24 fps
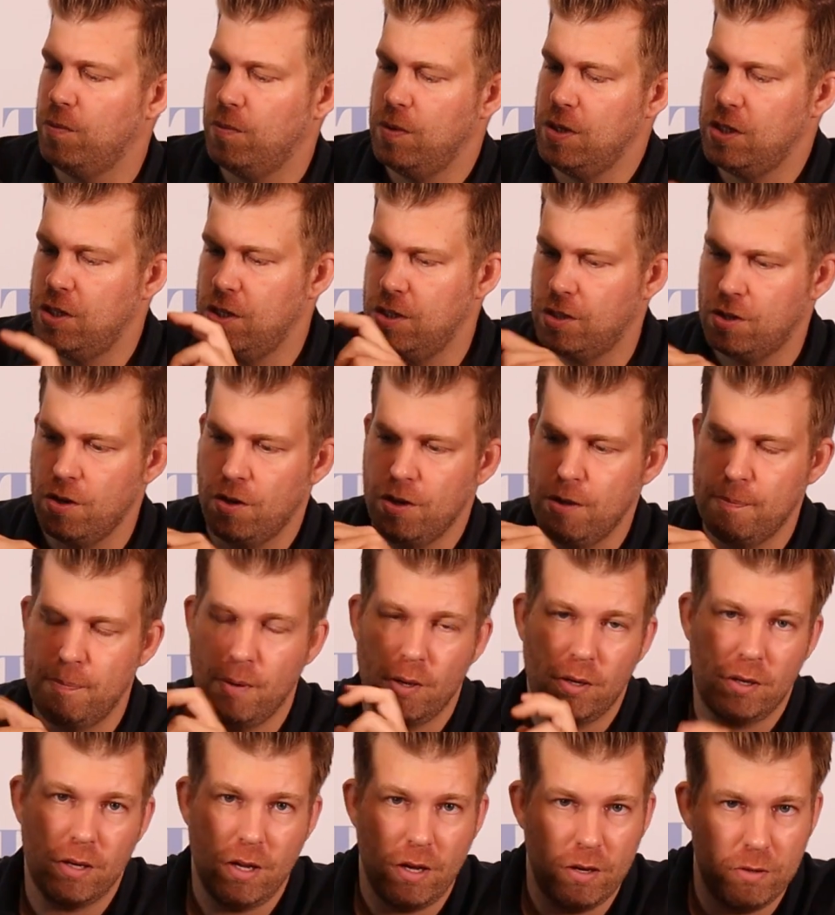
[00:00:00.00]
which has got the
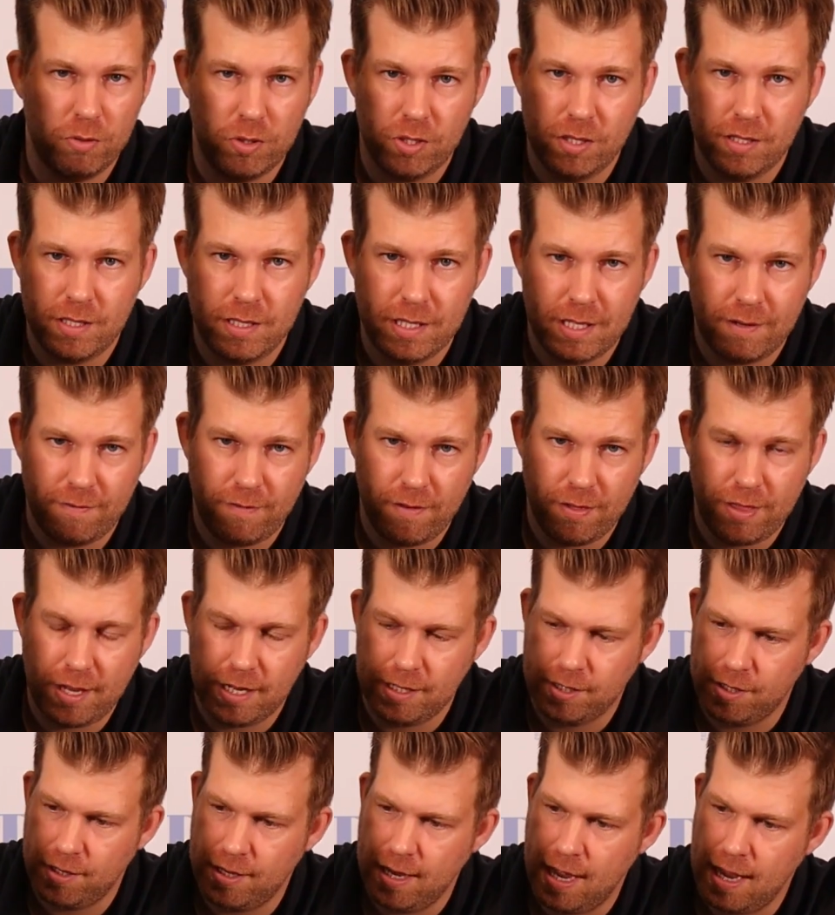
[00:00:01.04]
bottle holders and different
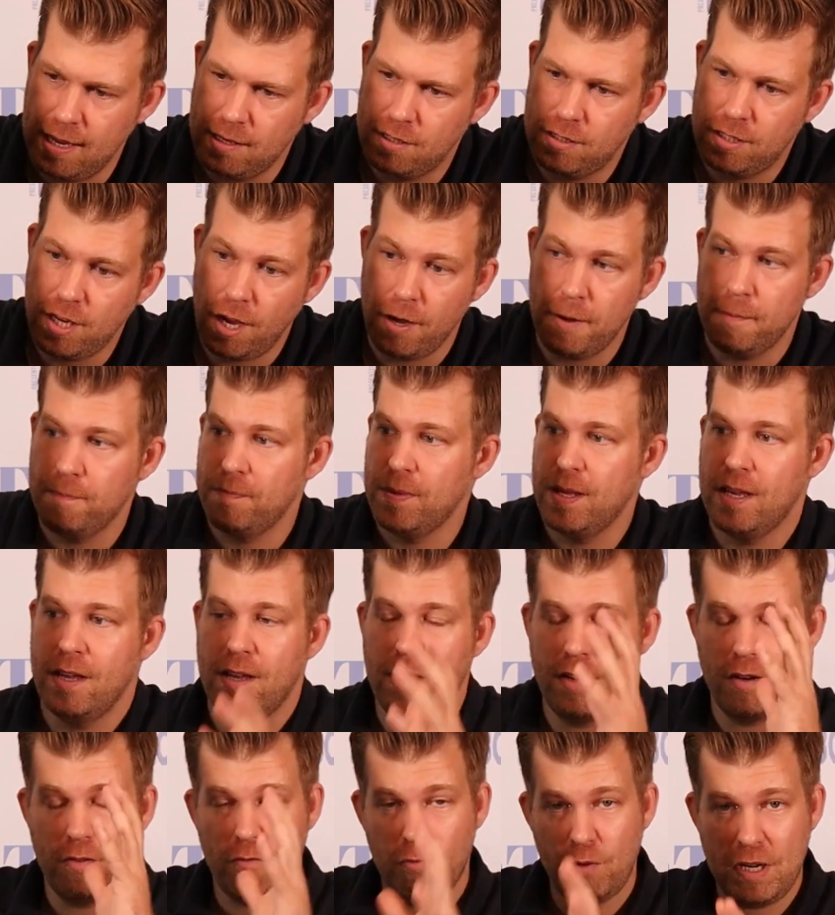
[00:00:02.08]
things on there. So
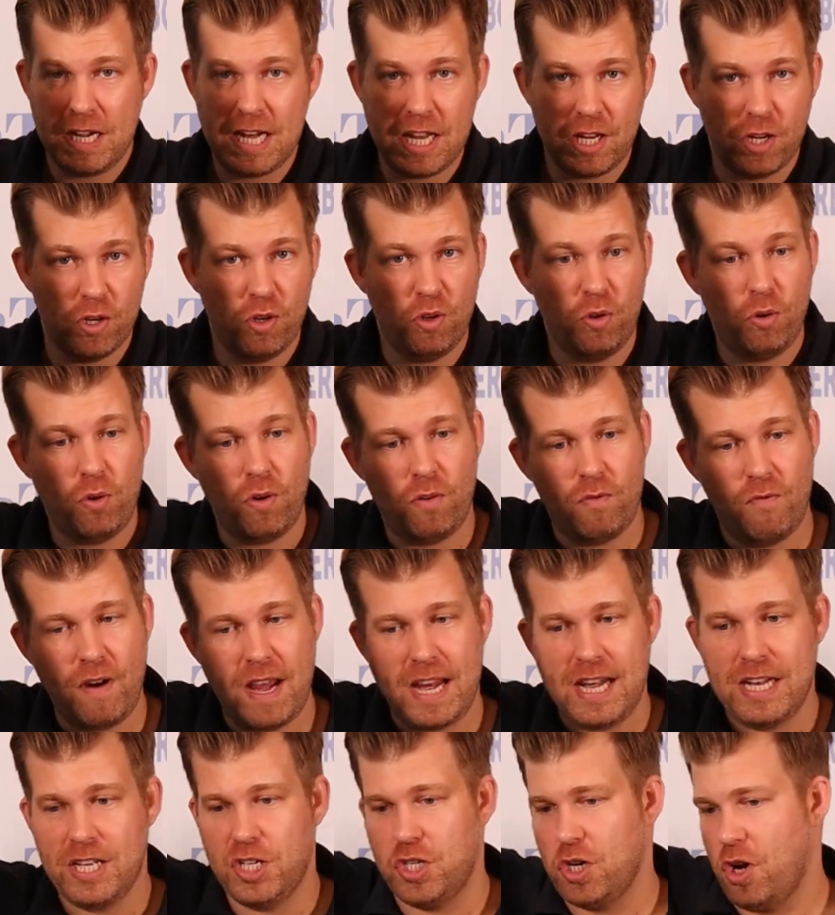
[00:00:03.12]
really cool
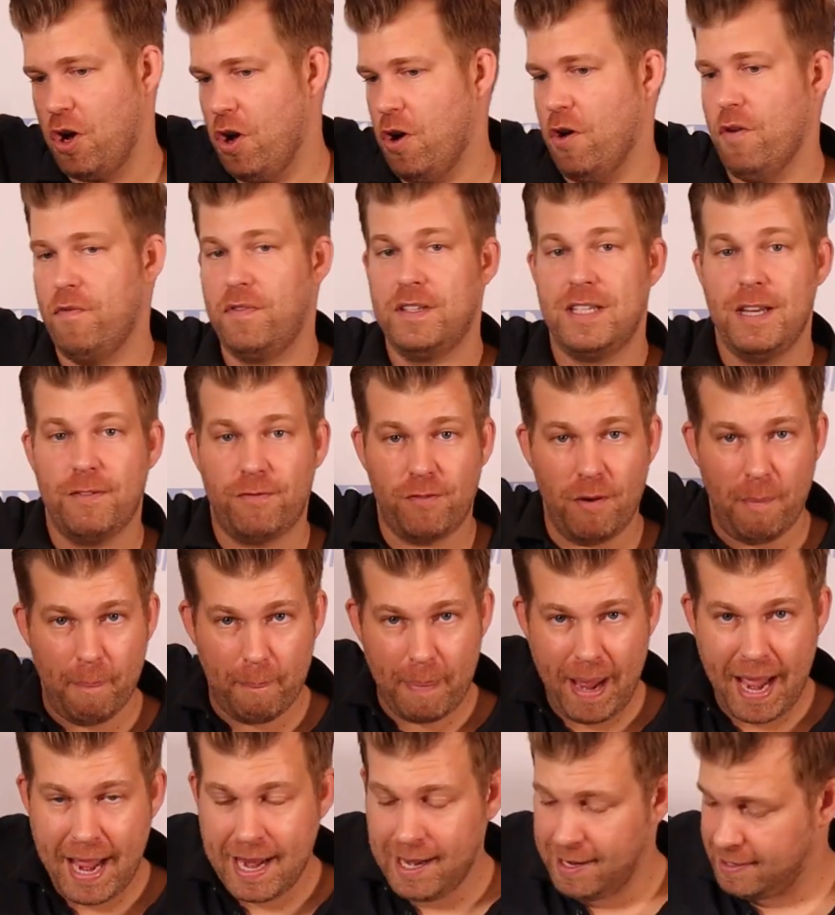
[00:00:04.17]
range of different
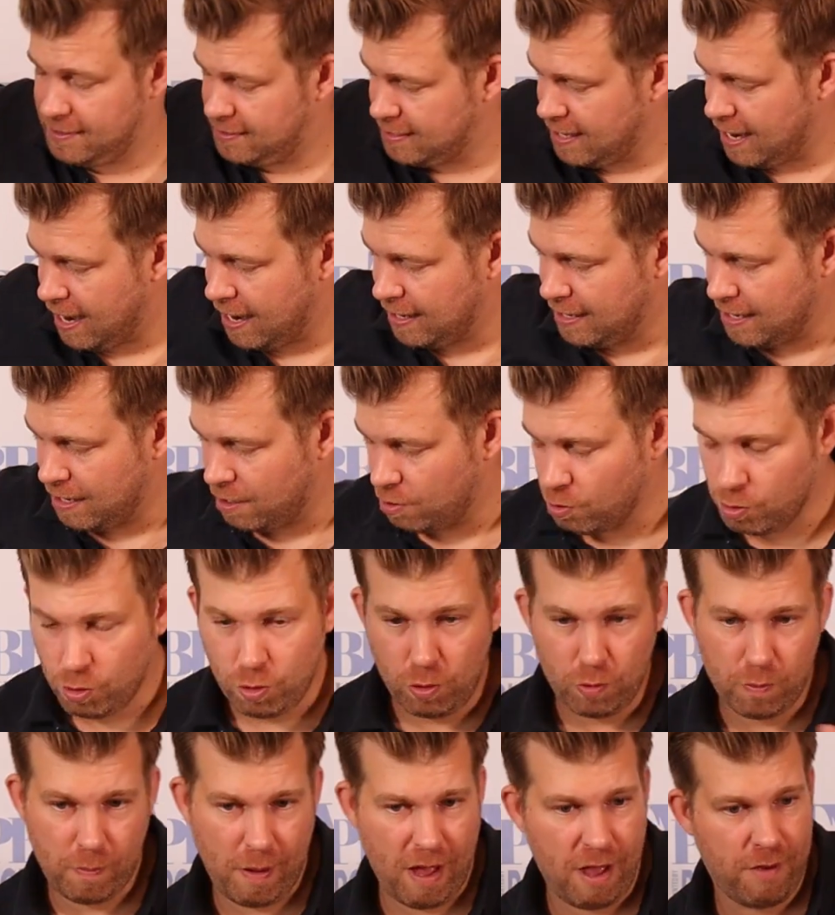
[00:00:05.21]
bags, and they're
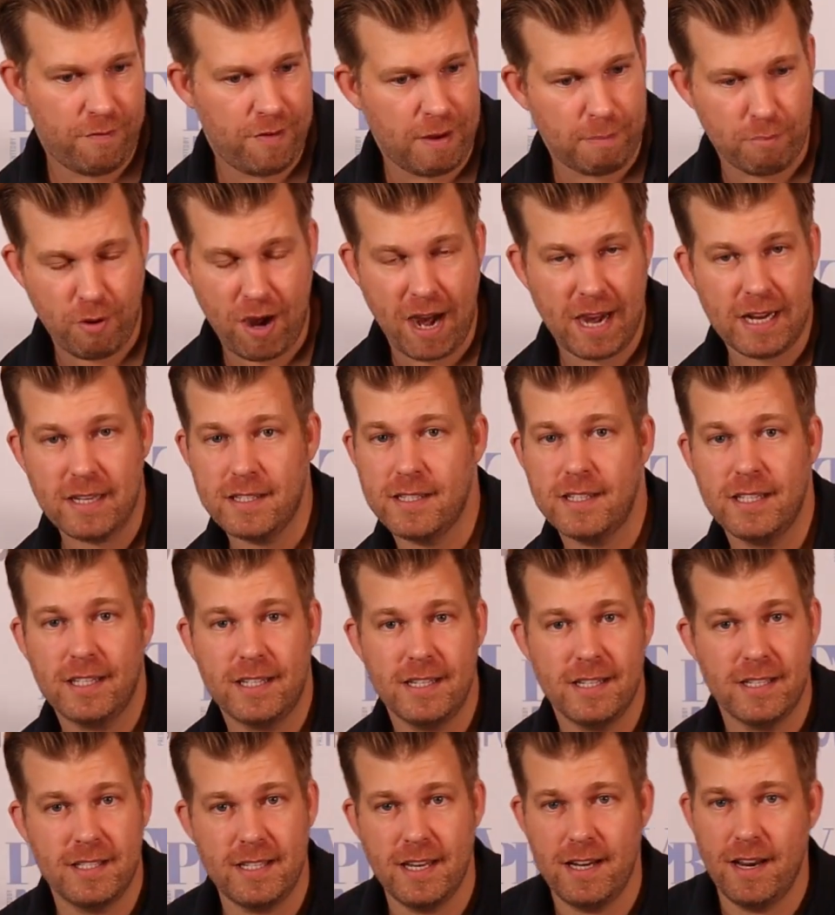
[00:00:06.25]
all perfect brands to
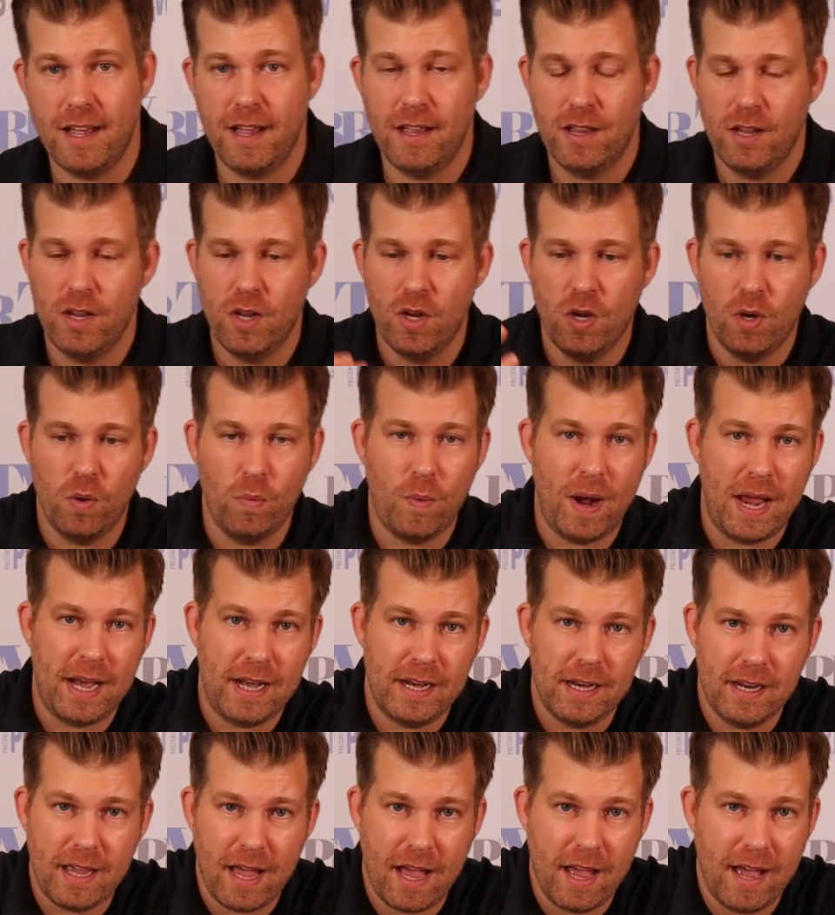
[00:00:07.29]
consider
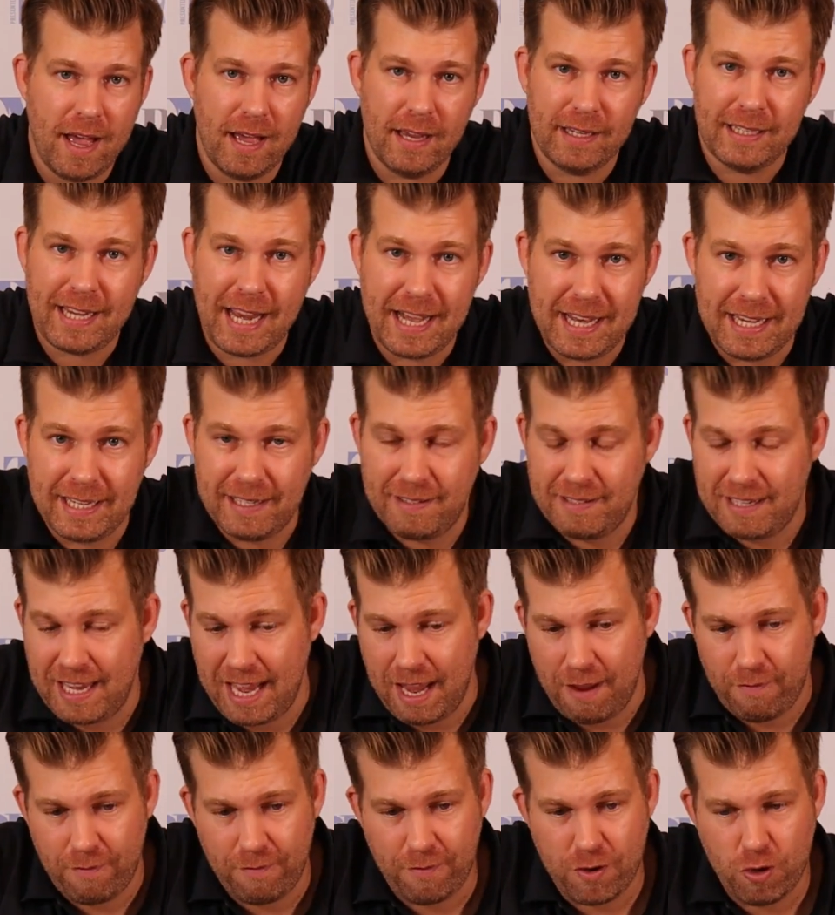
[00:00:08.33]
when getting
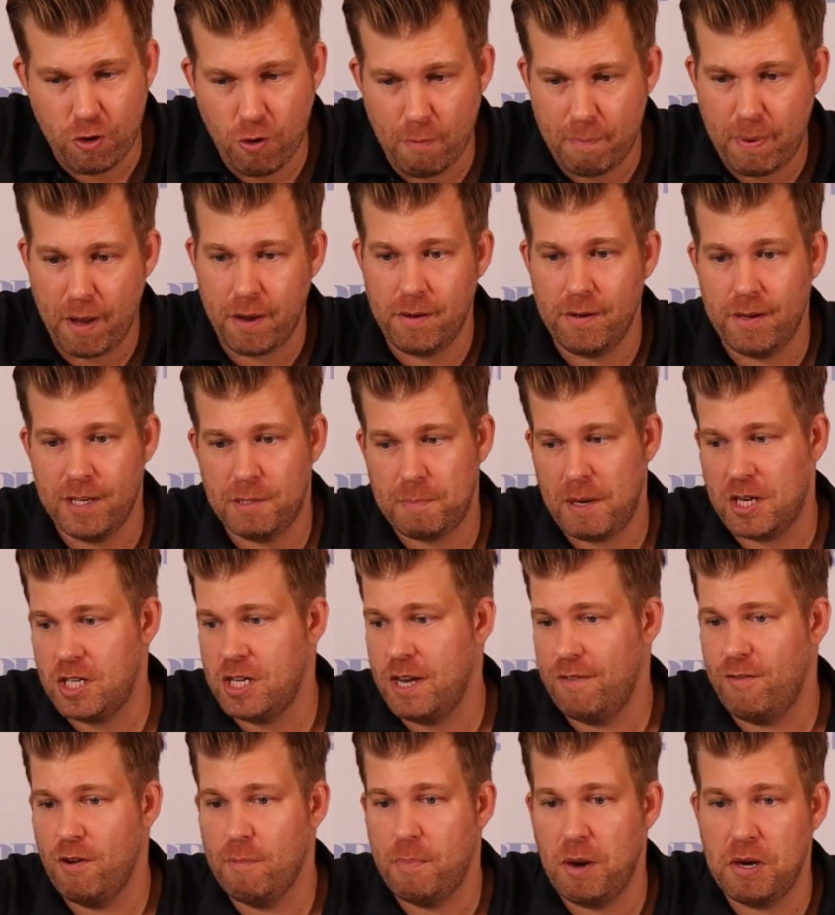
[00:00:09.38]
kit for your boat,
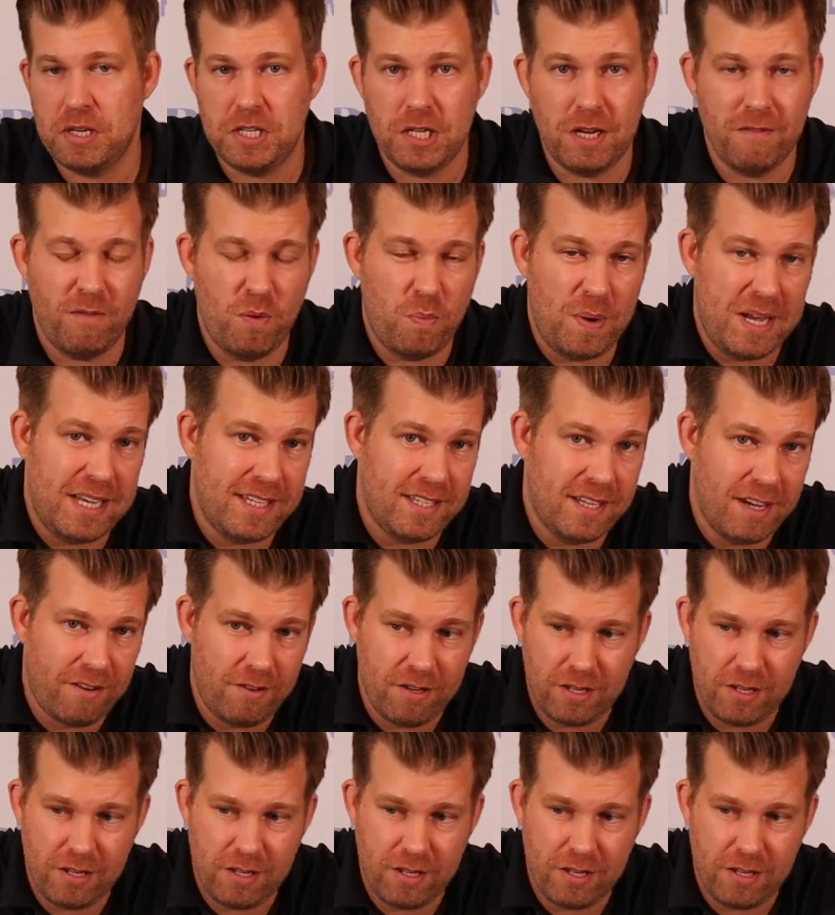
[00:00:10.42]
especially if you're boating over winter